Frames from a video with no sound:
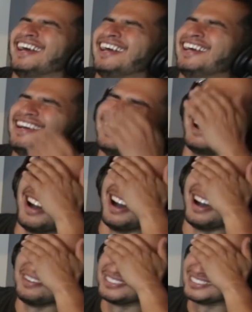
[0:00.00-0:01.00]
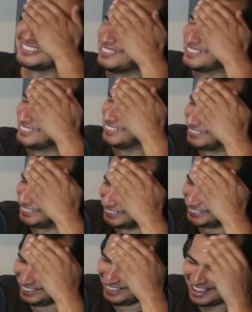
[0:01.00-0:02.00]
I'm just listening
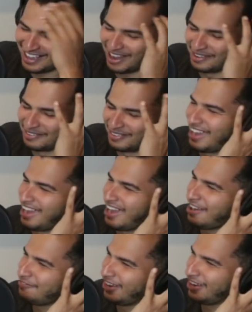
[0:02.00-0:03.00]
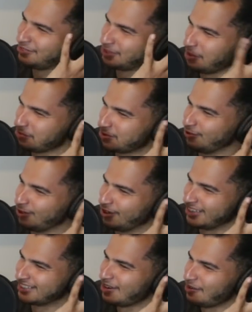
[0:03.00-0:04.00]
to. I have Trump's
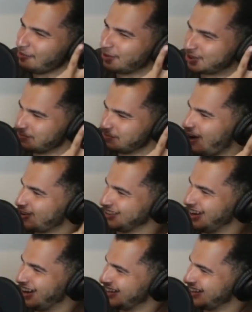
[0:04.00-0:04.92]
voice with Smaug's lines.